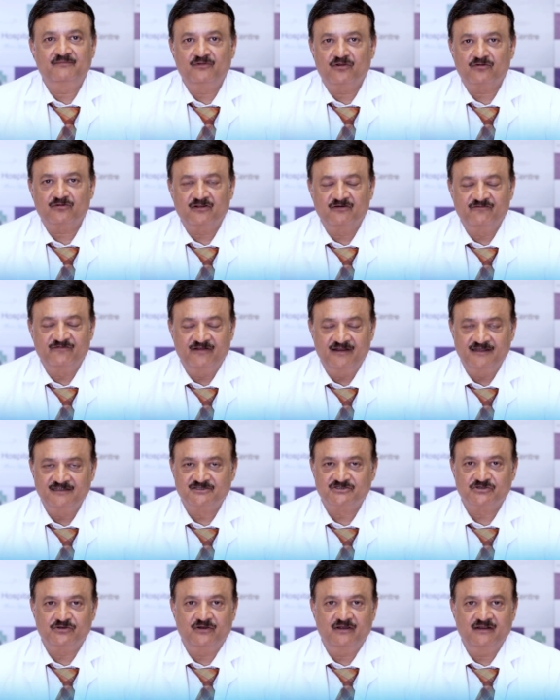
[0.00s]
I'm Dr.
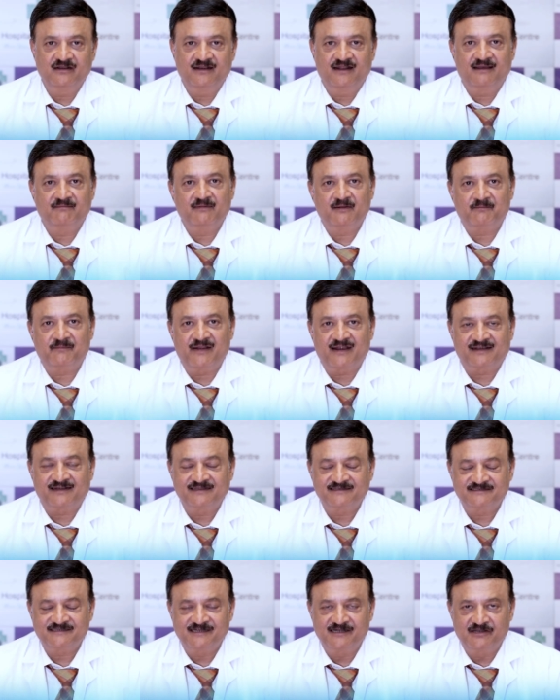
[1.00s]
Vinay Chauhan. I'm a
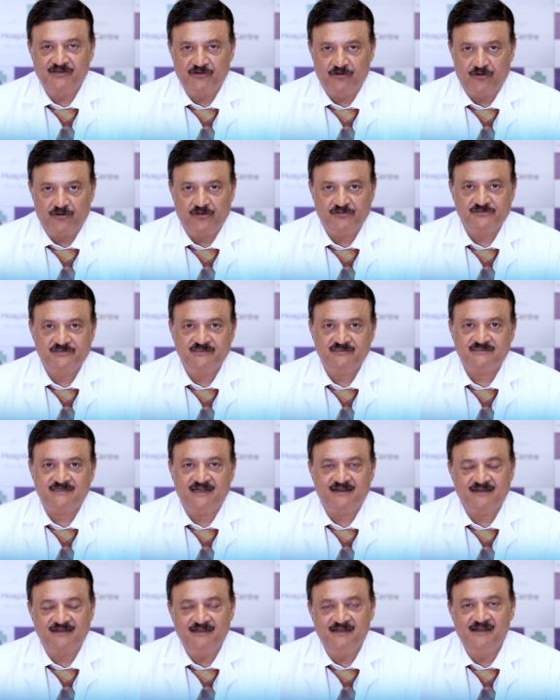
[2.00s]
practicing neurologist
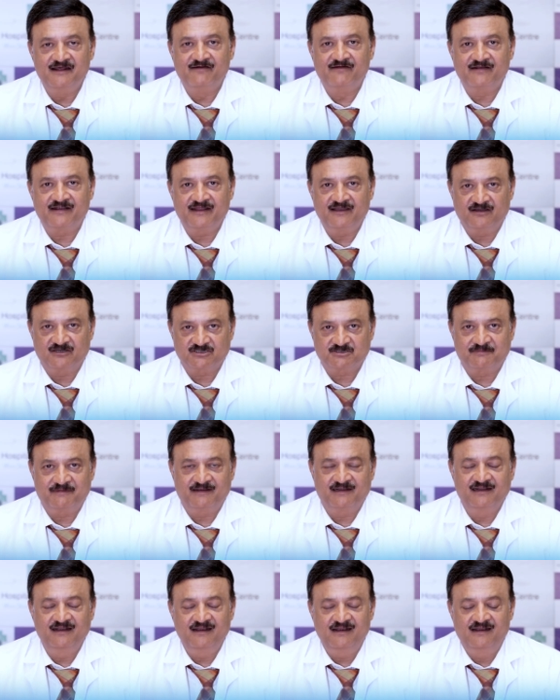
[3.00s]
at Lilavati
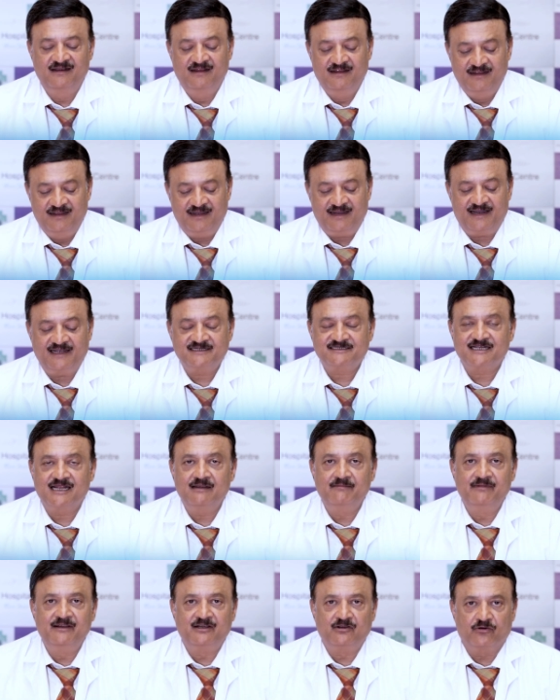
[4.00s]
Hospital. I
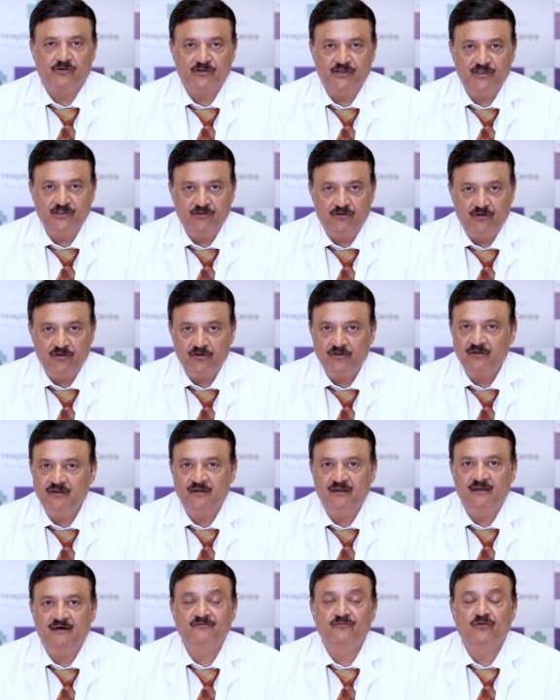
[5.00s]
shall be talking
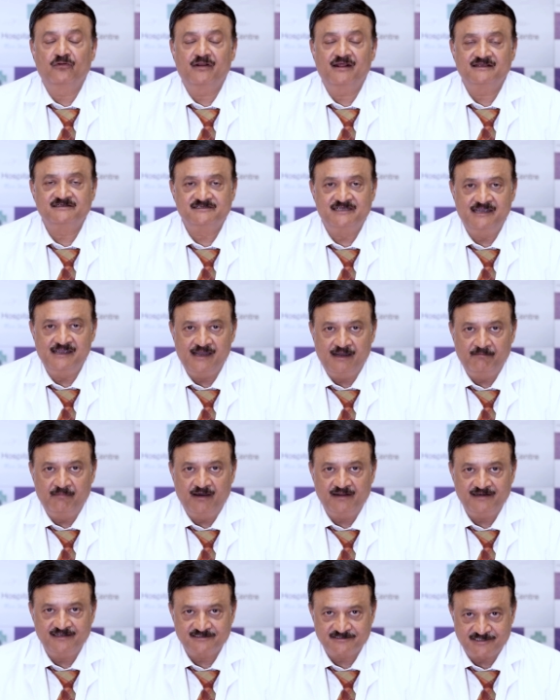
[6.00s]
on known as
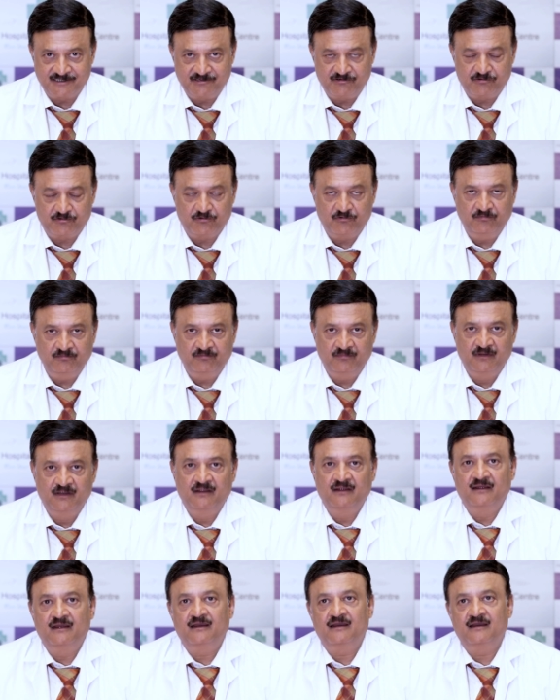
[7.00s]
Guillain-Barré syndrome.
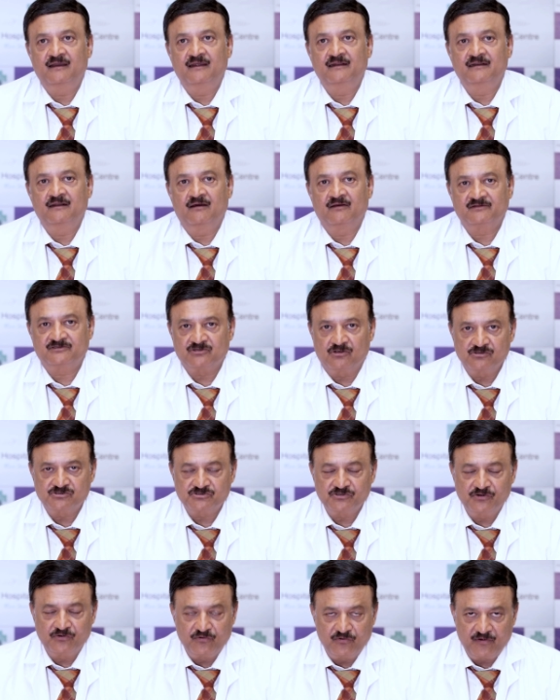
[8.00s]
Uh, it's
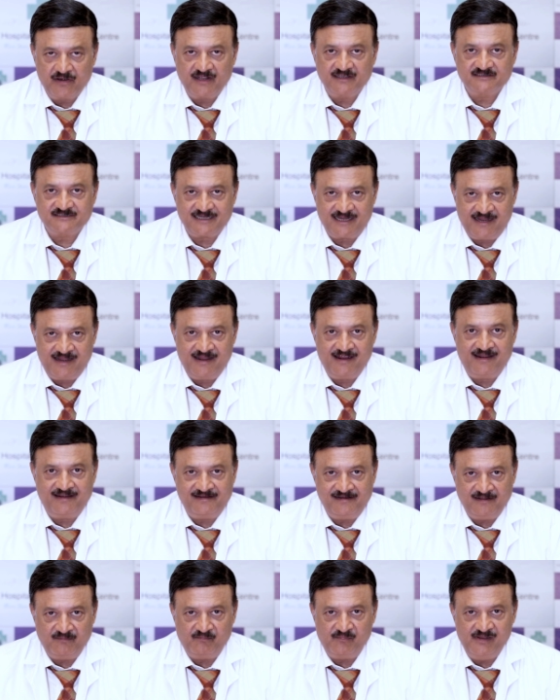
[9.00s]
also known as
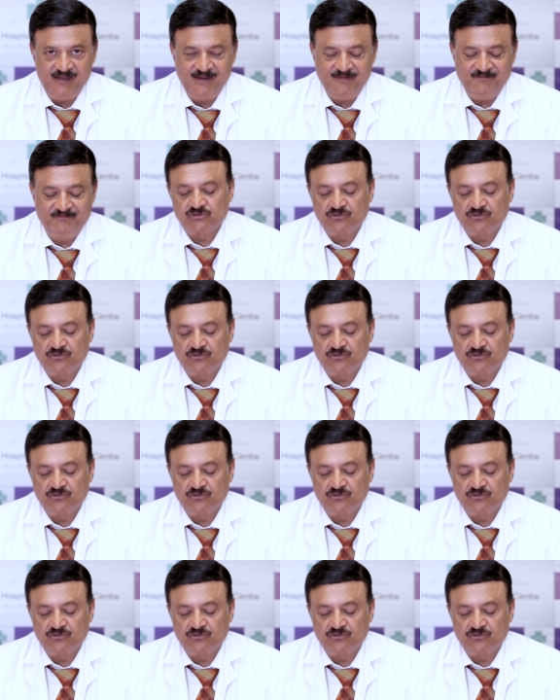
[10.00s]
AIDP.